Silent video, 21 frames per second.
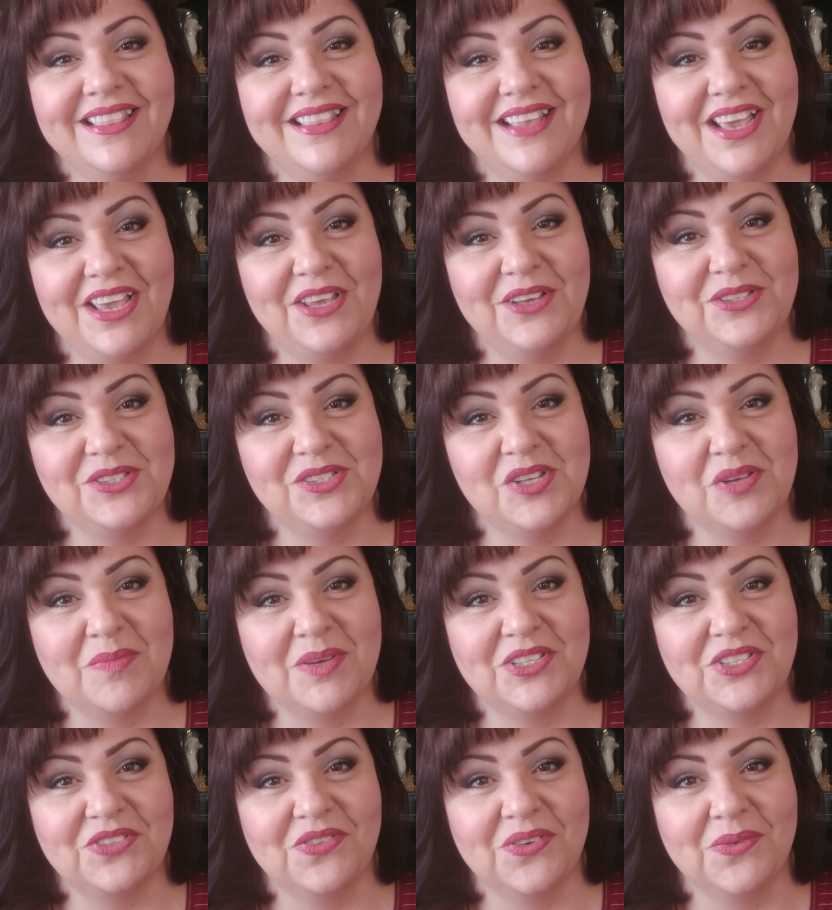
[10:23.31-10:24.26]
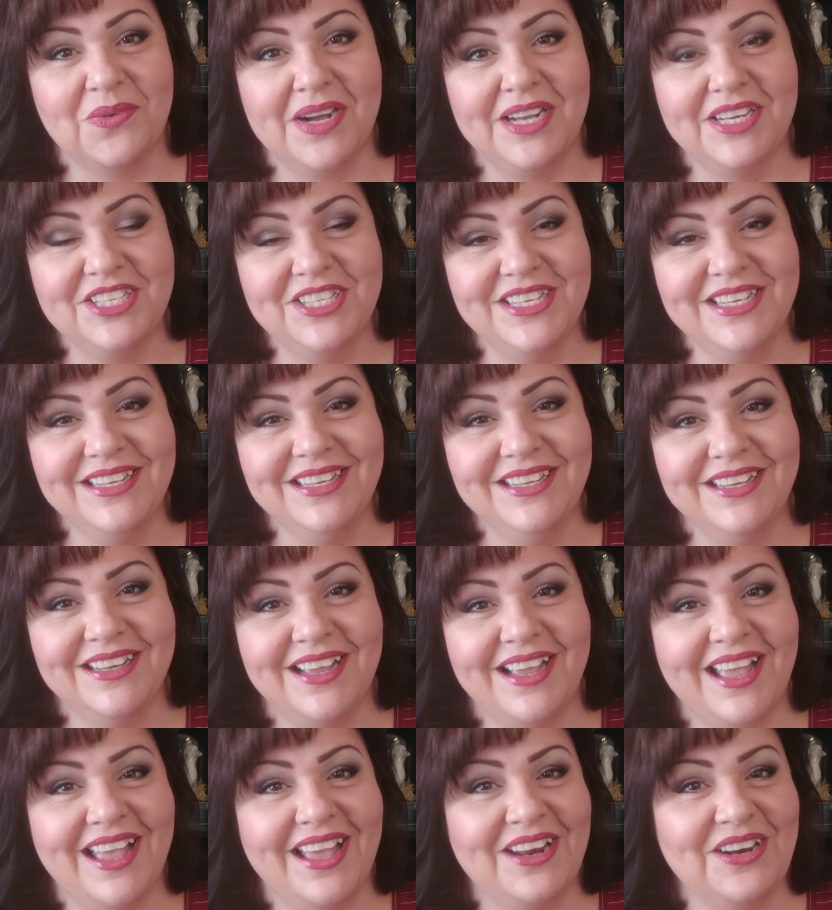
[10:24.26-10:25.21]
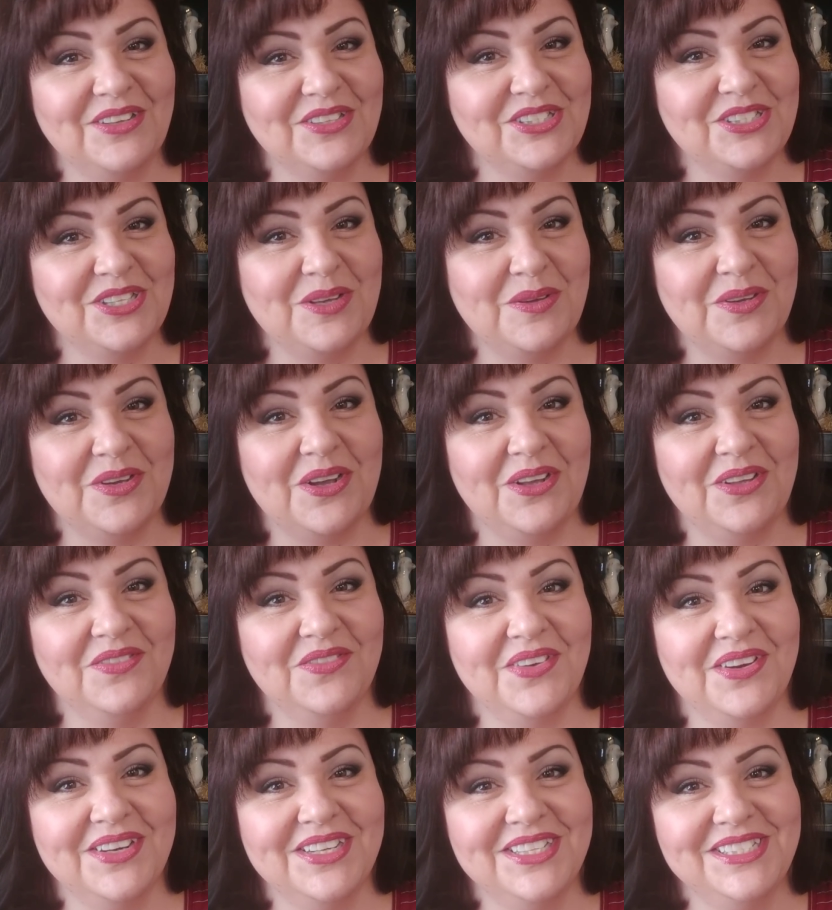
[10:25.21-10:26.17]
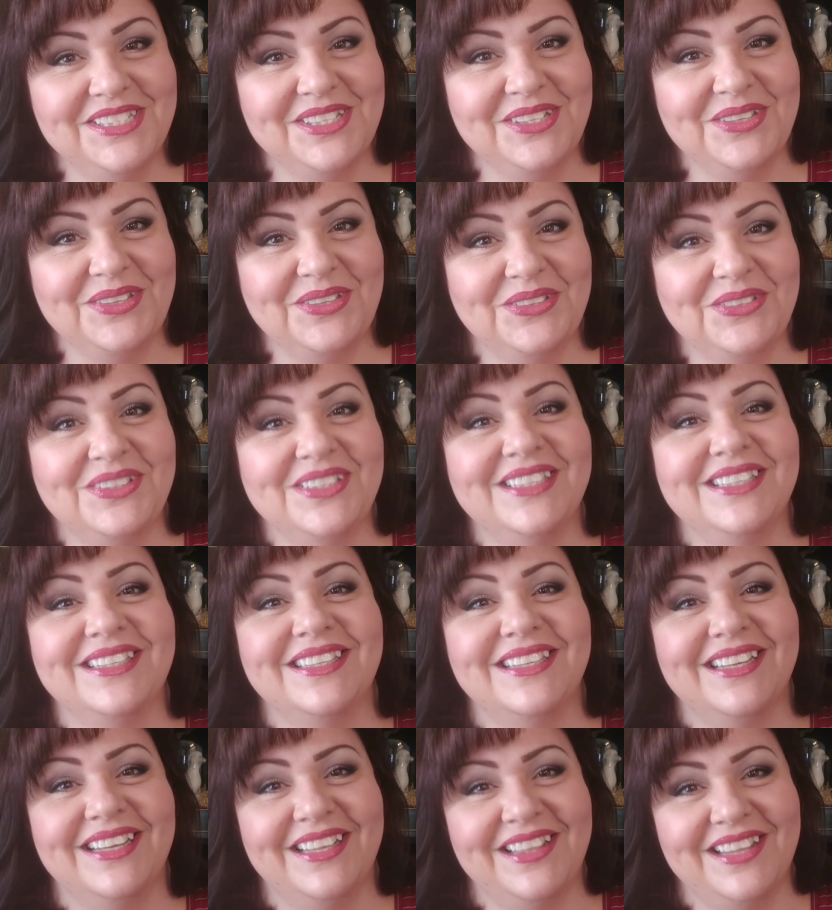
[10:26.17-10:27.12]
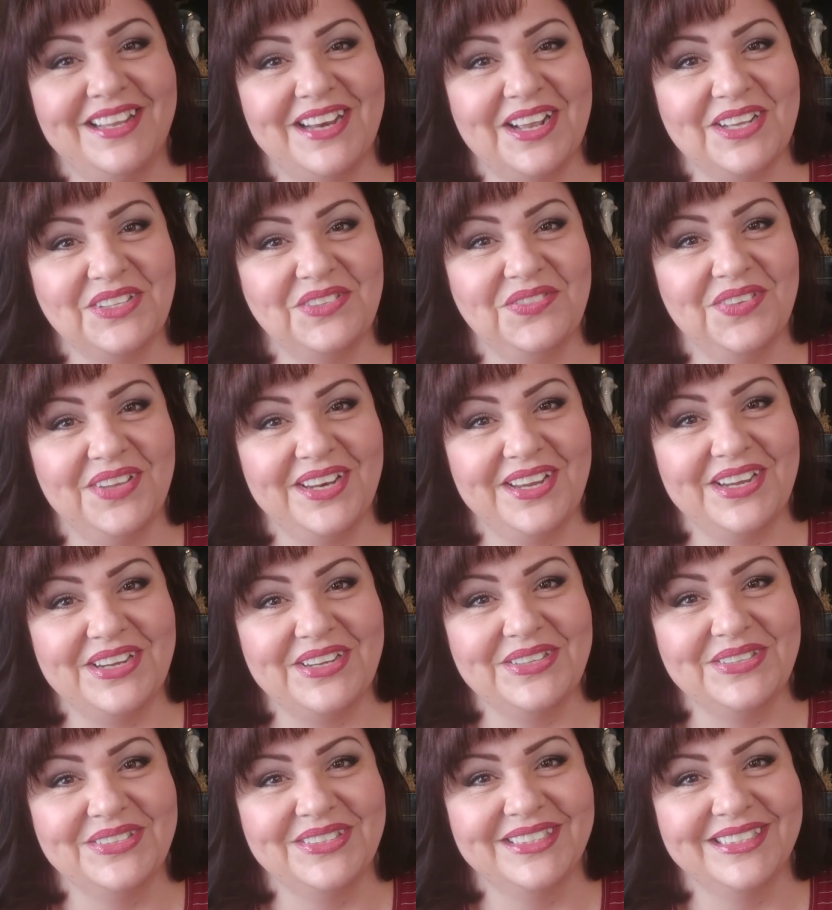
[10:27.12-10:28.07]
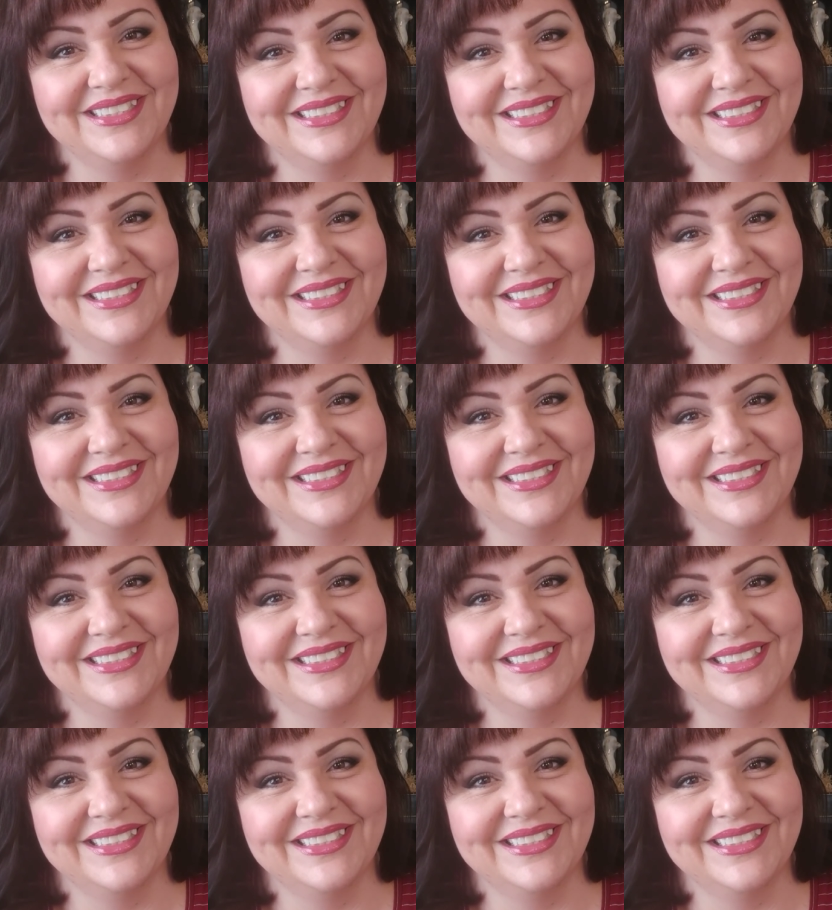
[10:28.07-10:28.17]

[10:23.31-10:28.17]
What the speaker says: Thank you so much for watching, and I'll see you all very soon in the next video.